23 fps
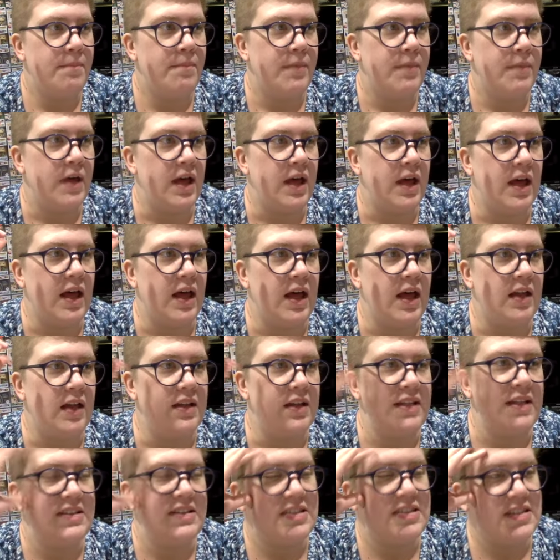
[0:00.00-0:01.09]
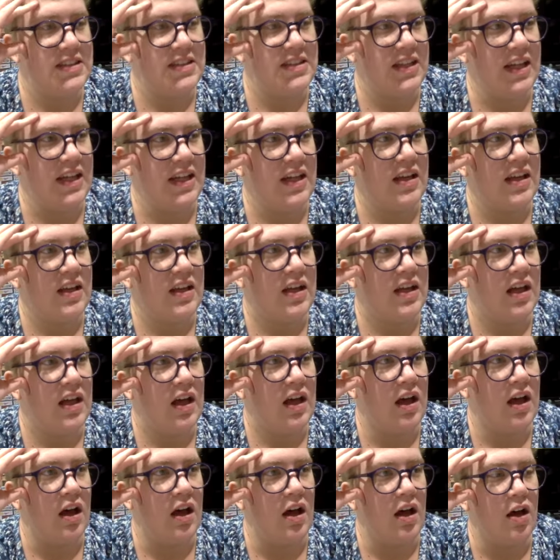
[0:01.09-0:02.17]
Let's see.
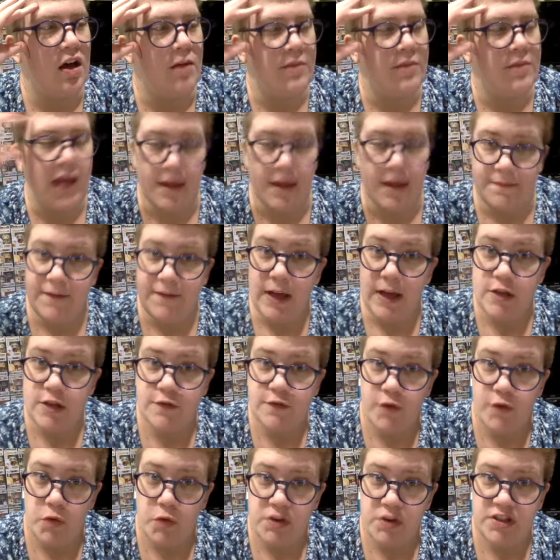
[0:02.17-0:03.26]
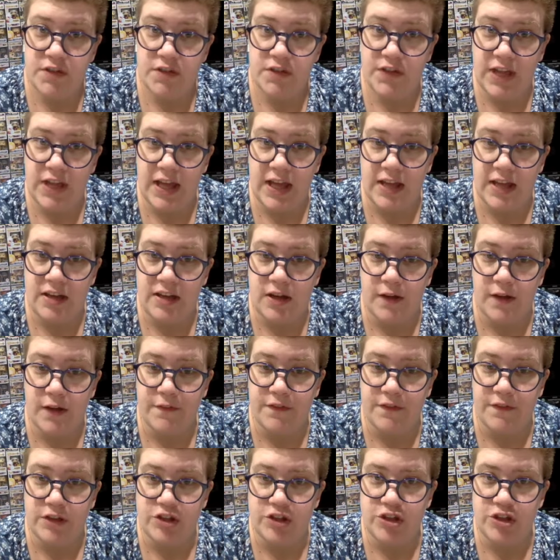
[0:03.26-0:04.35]
Fast forward to the end of
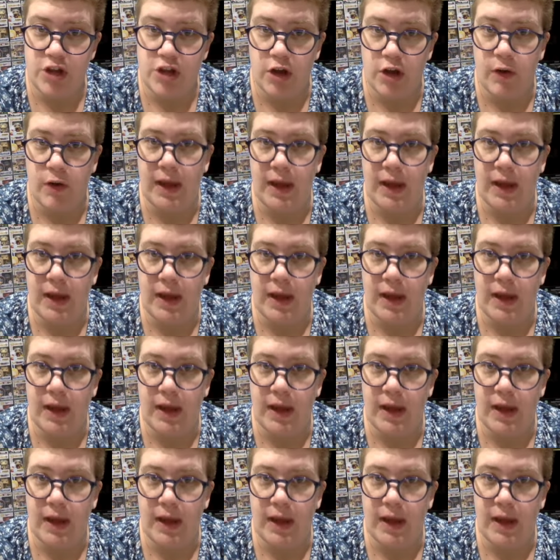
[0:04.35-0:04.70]
the show,